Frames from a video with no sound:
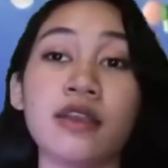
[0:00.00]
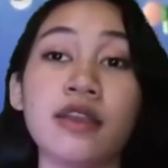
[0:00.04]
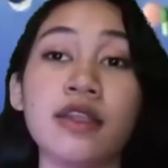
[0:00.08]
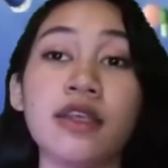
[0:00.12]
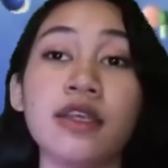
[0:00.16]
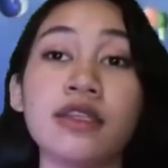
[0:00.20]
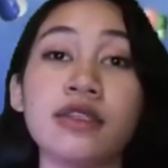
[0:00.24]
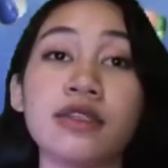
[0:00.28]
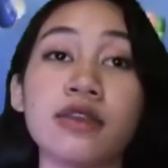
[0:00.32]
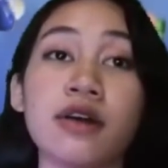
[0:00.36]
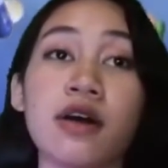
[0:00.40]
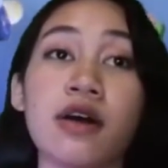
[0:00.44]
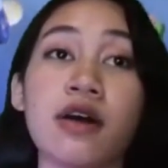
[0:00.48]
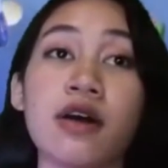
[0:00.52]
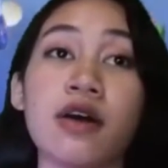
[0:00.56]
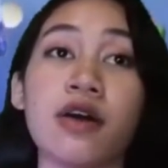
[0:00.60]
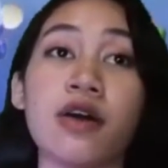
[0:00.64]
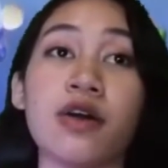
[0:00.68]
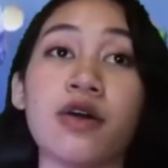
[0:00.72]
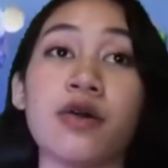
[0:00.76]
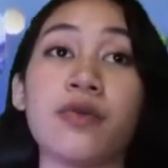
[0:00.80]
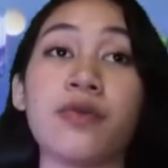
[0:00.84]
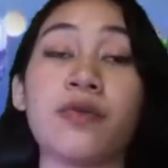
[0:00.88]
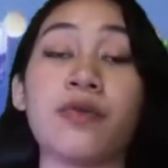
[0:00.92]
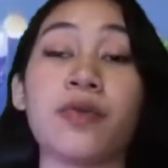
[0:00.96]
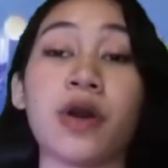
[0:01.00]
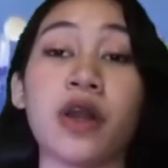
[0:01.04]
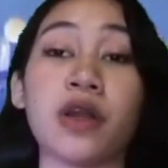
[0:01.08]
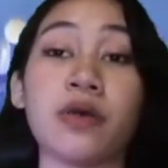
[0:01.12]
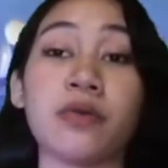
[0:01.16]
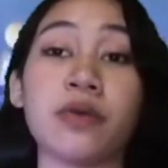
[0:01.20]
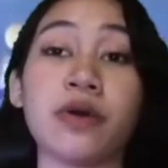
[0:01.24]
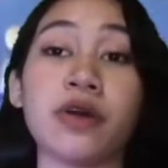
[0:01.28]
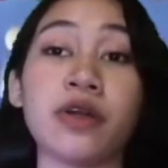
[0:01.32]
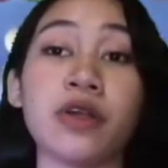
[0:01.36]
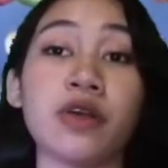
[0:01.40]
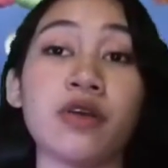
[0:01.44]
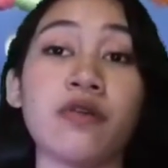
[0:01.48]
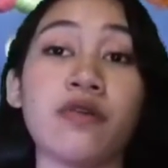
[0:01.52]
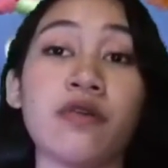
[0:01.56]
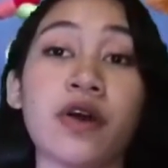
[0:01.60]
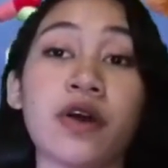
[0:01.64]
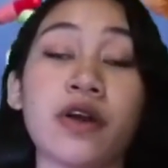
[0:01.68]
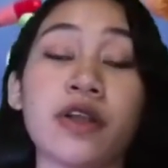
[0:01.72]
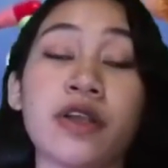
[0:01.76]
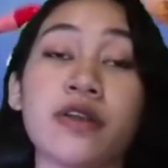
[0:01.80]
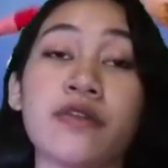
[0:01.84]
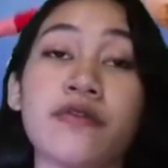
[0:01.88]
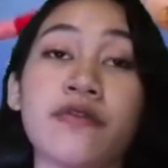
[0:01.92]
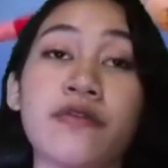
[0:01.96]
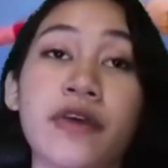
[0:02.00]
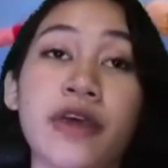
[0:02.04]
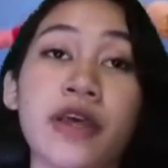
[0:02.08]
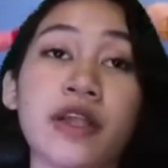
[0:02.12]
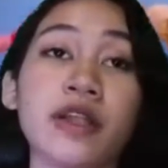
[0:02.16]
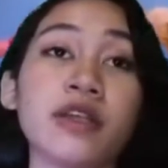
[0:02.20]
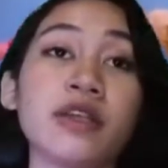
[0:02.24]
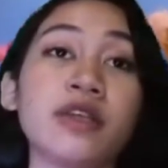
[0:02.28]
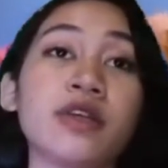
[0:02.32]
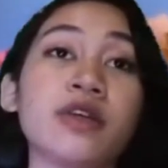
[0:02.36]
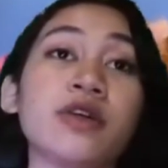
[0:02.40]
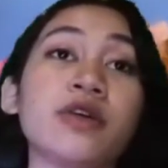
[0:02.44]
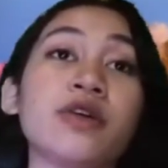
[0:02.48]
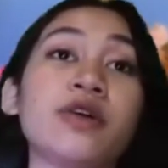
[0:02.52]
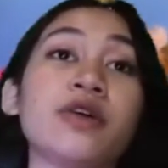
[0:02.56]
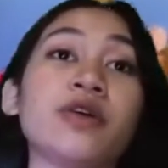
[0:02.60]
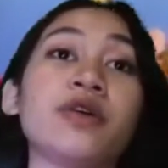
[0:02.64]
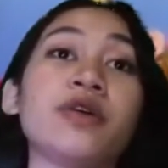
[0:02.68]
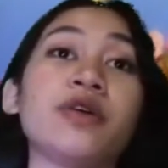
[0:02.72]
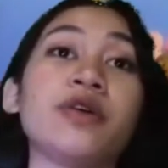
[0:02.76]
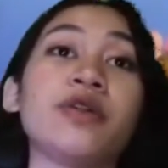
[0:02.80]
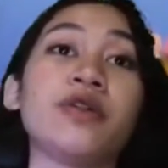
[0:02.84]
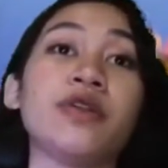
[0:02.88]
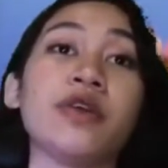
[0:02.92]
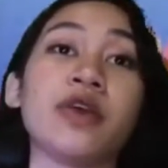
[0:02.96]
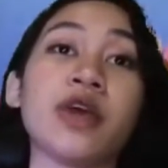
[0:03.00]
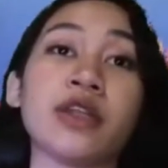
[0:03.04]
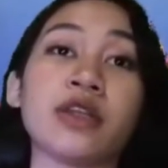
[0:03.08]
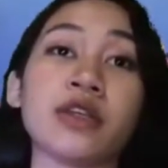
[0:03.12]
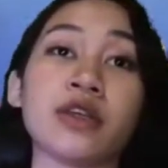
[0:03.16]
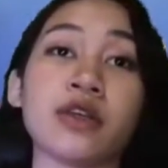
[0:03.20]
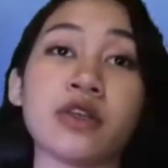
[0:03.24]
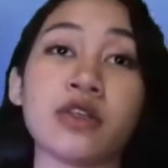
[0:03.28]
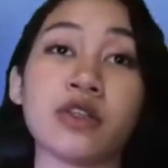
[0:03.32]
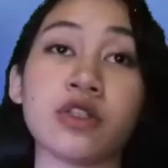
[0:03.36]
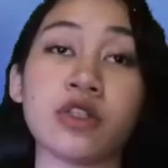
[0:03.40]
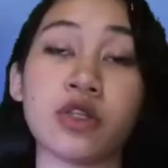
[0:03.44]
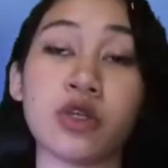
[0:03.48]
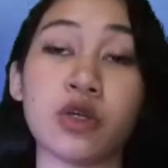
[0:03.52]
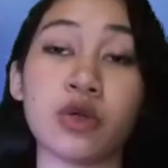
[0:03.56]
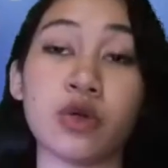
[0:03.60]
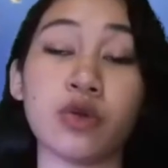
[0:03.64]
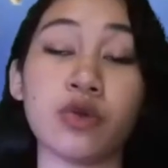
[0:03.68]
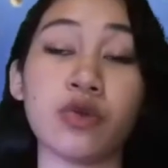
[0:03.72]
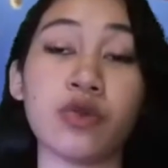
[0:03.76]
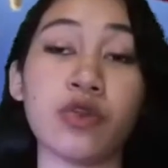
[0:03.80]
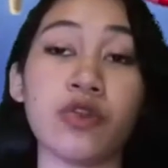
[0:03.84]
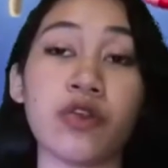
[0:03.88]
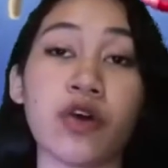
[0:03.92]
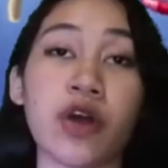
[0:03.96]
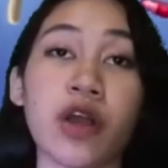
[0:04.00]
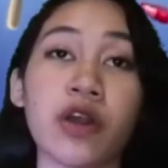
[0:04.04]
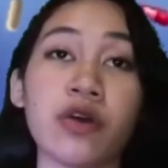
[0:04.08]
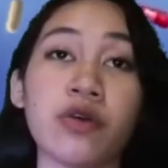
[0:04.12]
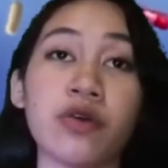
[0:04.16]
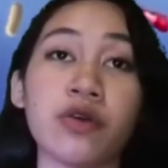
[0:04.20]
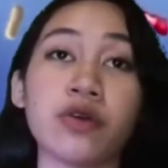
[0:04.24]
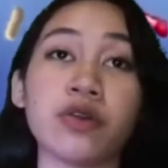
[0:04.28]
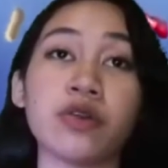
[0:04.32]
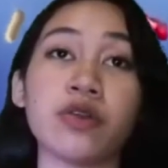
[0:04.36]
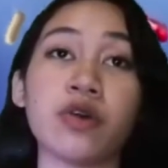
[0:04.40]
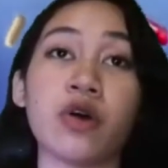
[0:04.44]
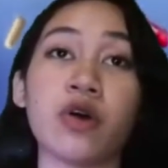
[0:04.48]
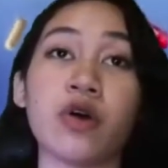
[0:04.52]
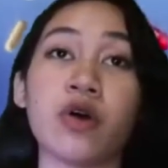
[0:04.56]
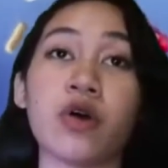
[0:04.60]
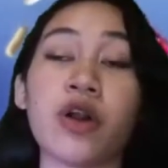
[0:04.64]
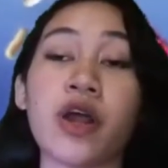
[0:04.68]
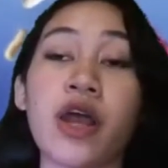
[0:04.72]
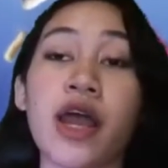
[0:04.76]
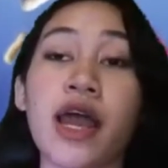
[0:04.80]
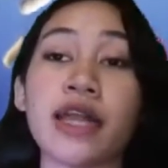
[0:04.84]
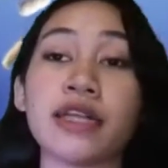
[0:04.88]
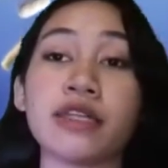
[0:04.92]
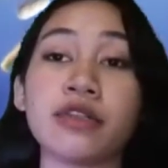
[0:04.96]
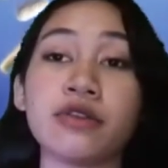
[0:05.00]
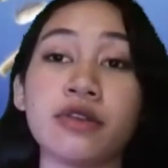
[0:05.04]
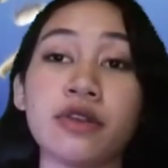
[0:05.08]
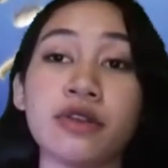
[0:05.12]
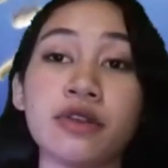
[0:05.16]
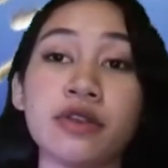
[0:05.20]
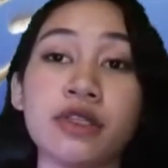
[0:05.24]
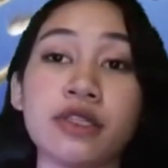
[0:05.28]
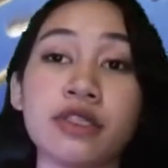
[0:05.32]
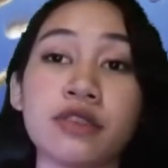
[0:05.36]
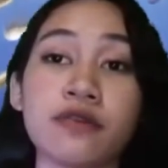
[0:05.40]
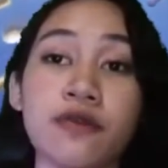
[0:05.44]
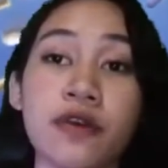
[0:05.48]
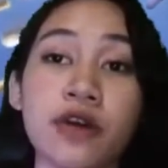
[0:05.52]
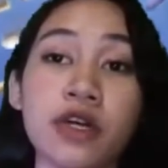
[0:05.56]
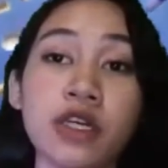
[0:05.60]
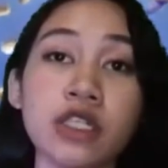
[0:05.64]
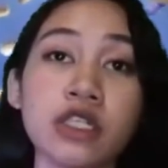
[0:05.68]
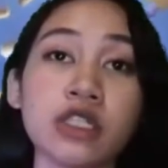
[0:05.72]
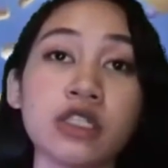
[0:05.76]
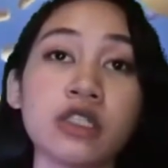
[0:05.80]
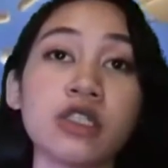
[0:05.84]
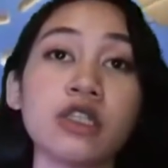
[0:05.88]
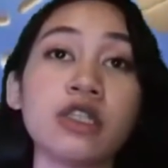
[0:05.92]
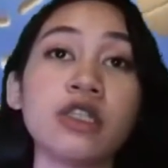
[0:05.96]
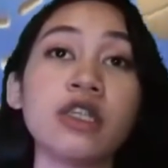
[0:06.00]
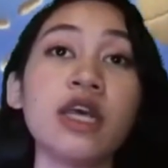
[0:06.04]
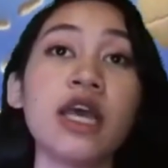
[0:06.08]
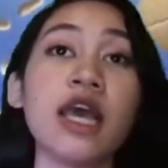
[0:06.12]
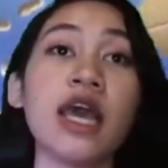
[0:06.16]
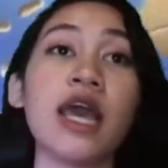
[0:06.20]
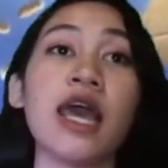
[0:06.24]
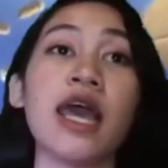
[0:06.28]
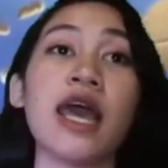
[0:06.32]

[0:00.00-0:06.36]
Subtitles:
These are primary ovarian failure, the uncontrolled thyroid or adrenal dysfunction,